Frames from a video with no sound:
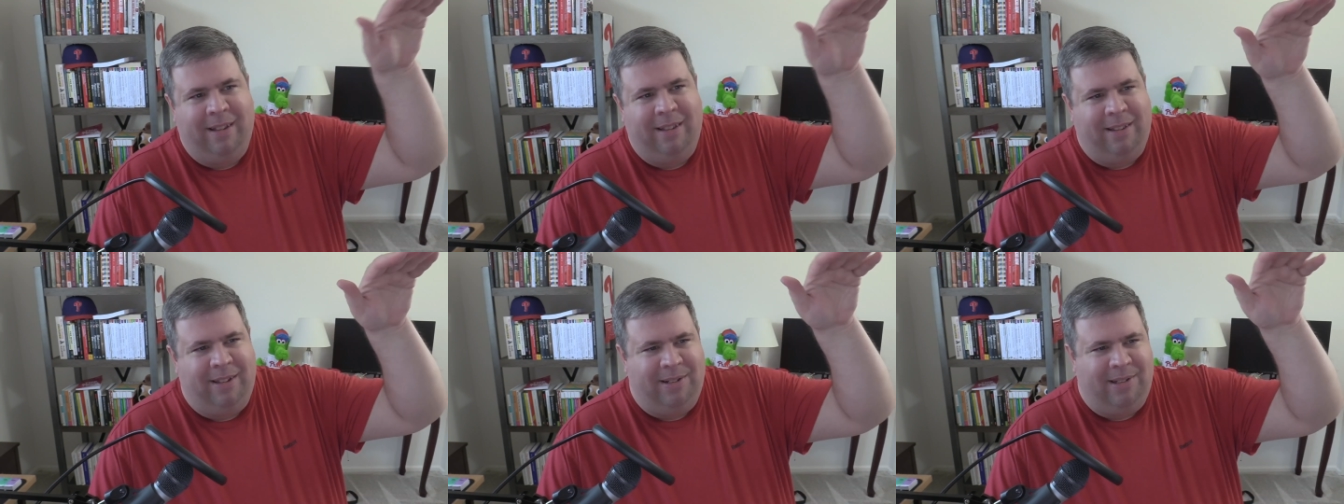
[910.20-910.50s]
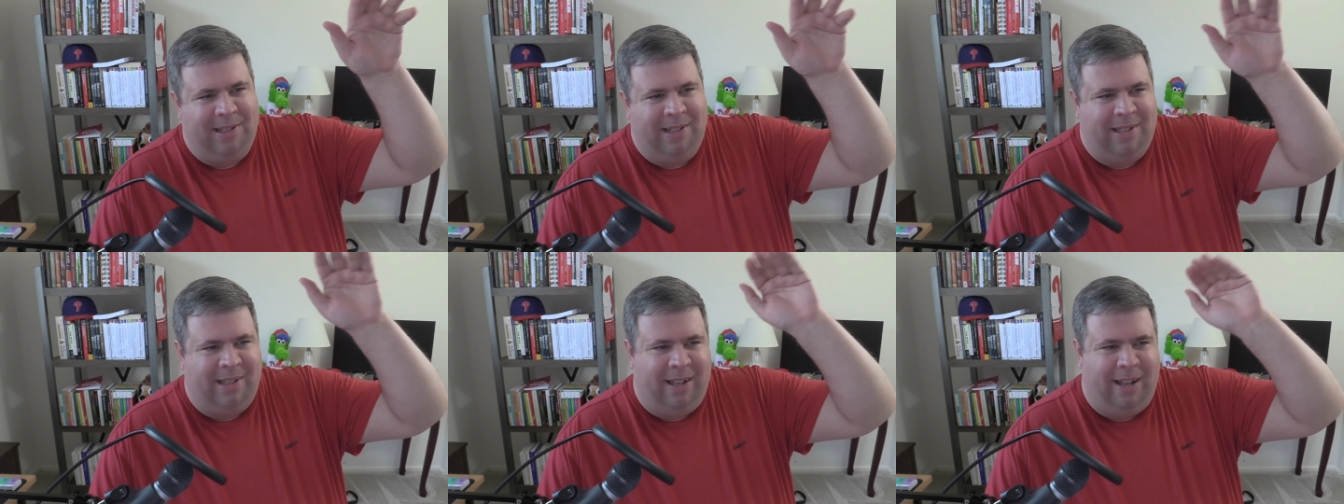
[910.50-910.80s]

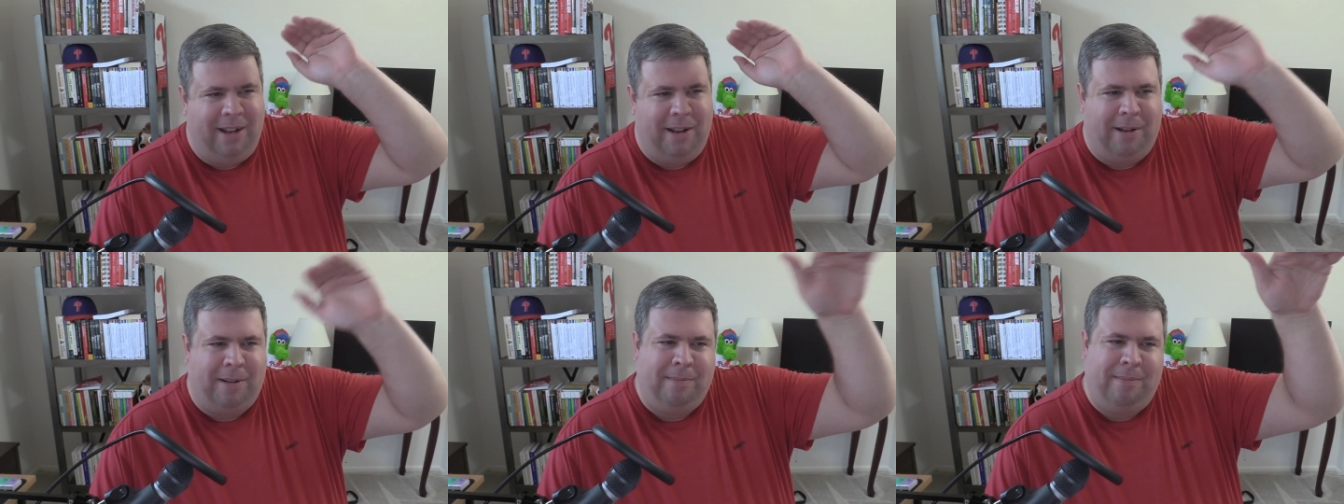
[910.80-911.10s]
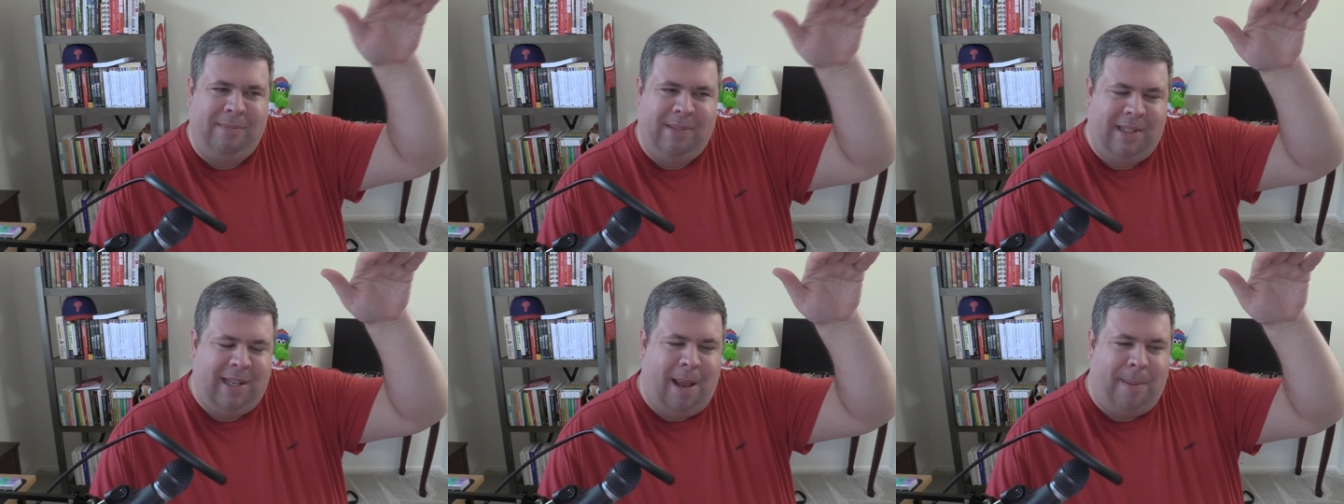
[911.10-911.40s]
there's this like
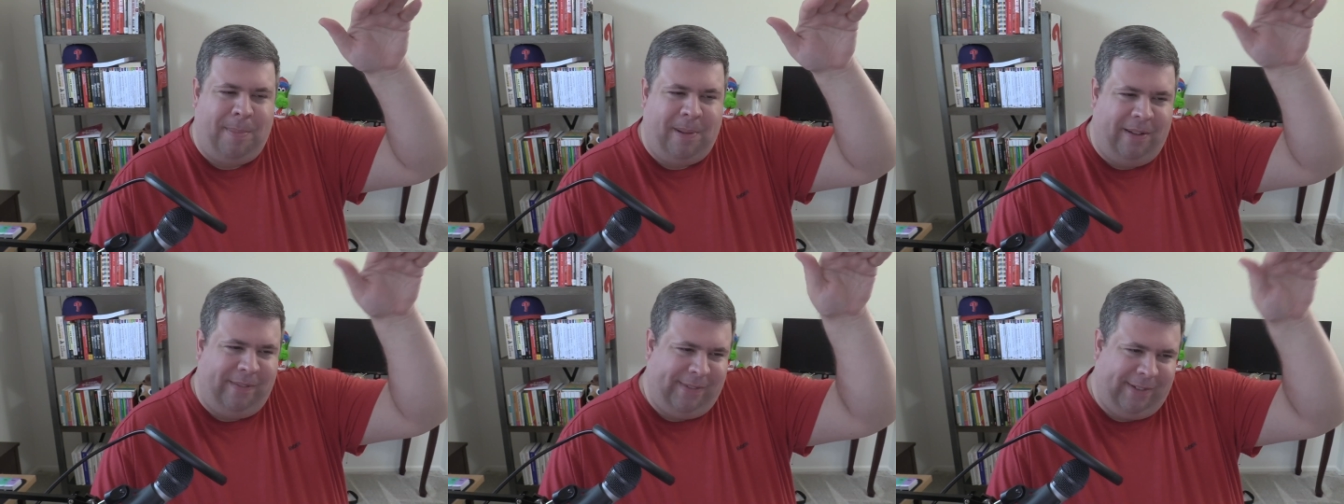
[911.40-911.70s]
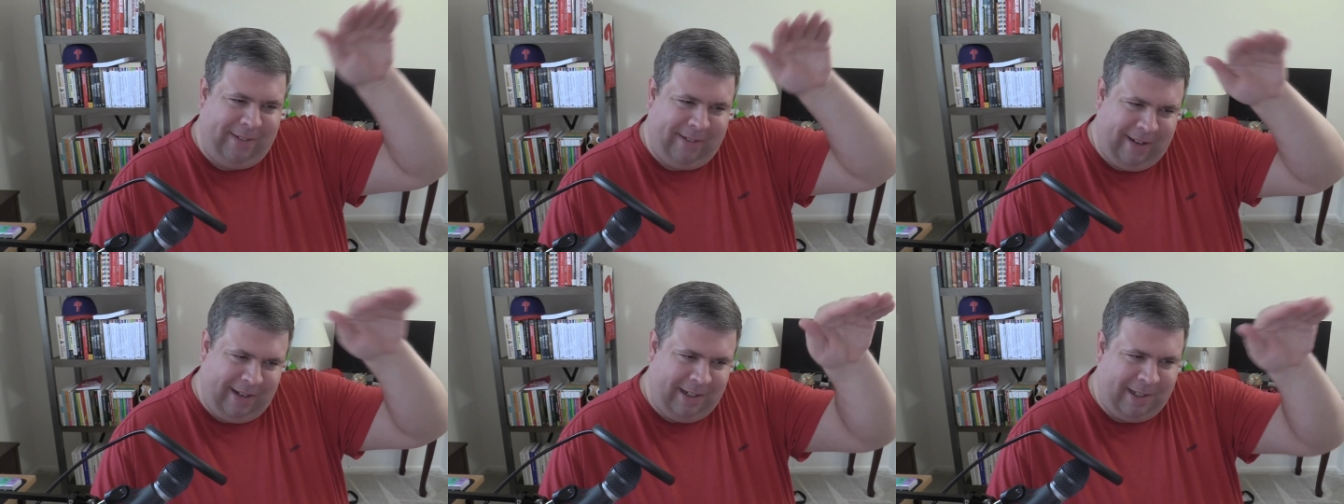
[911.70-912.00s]
top
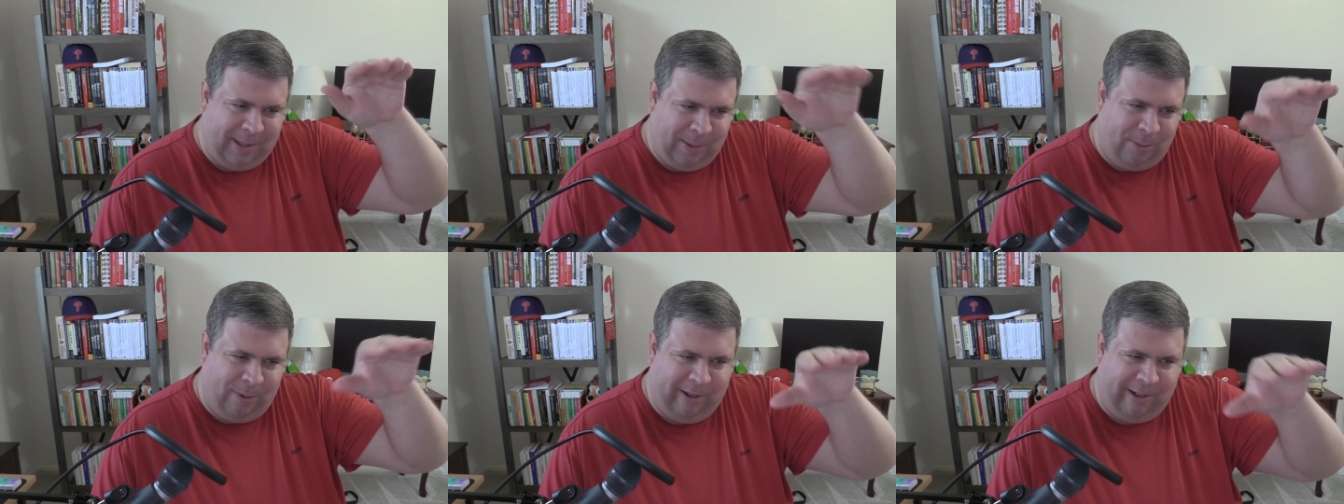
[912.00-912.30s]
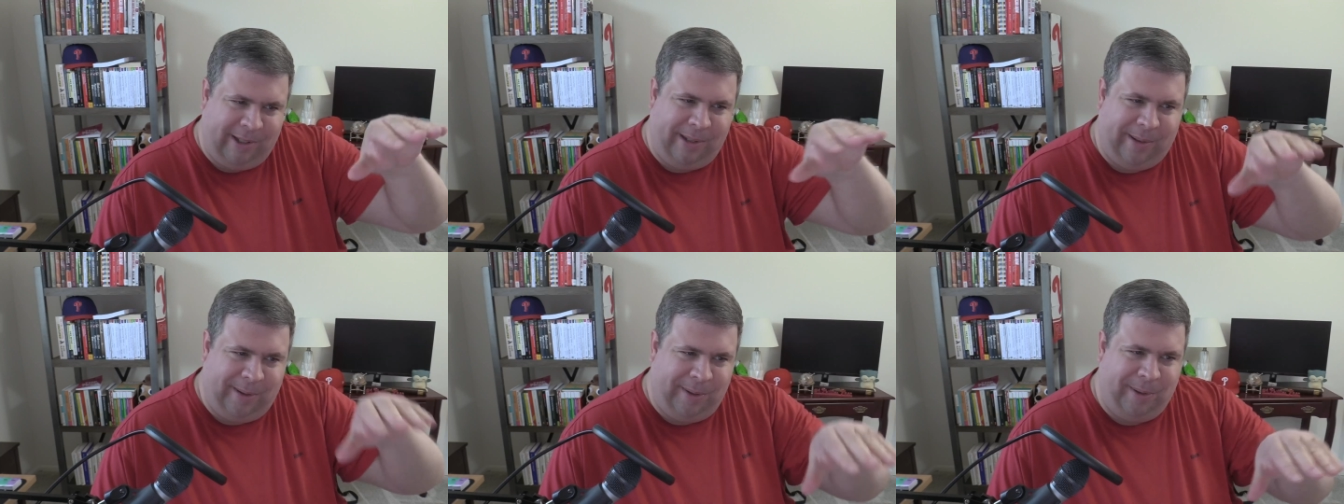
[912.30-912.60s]
level and it just
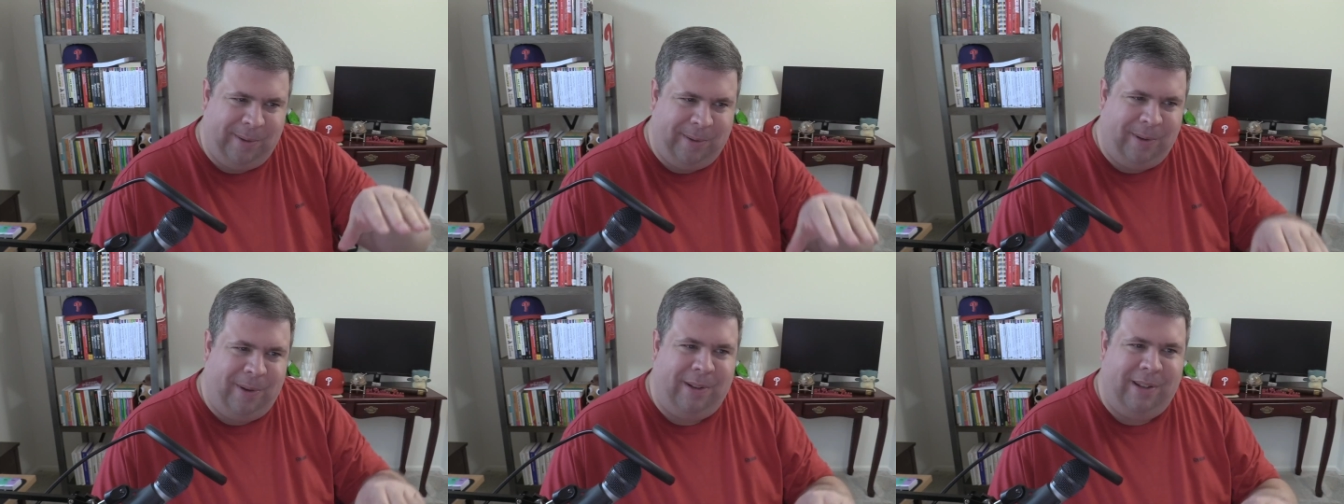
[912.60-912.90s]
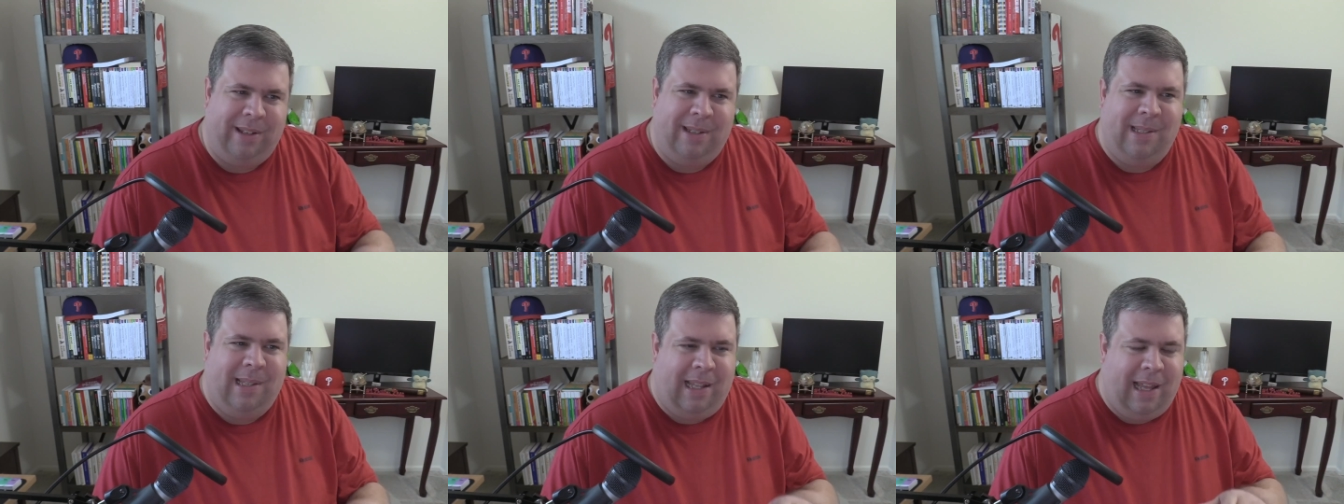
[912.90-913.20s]
works through all
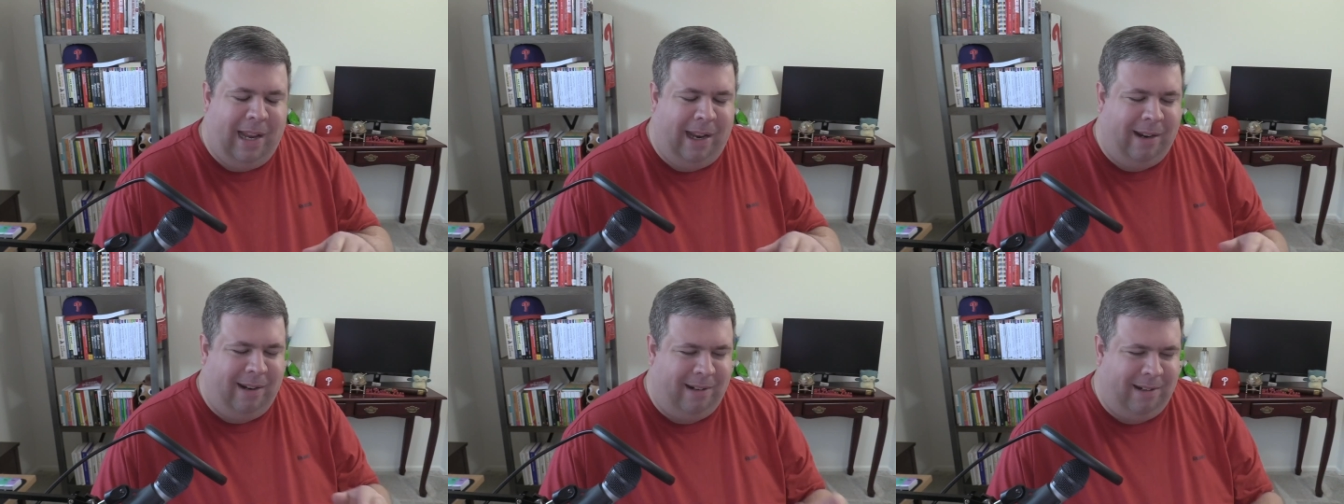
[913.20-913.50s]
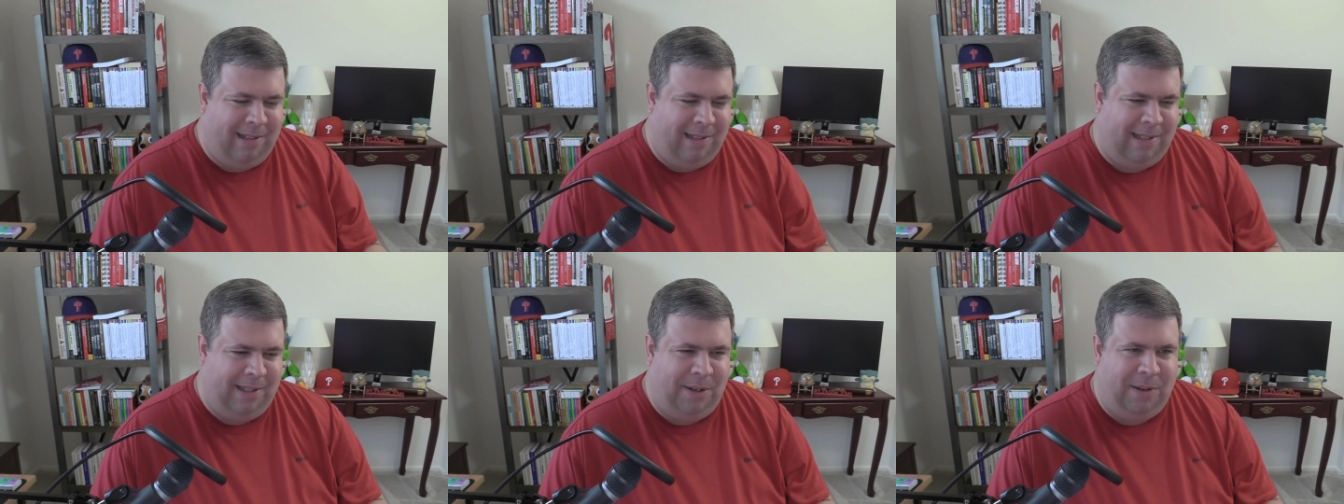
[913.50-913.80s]
these
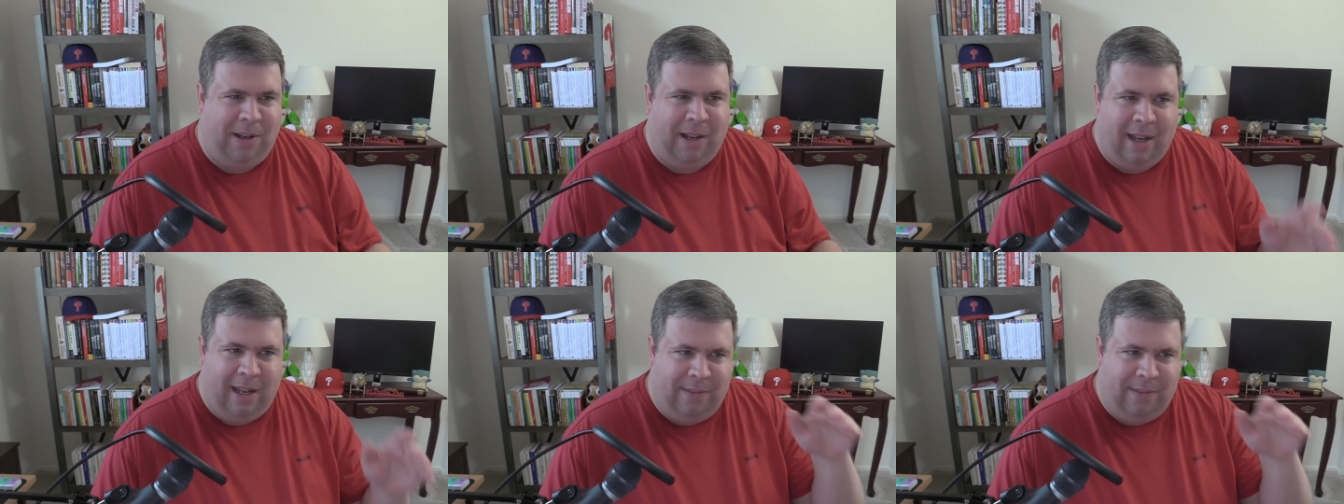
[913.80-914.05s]
layers and you can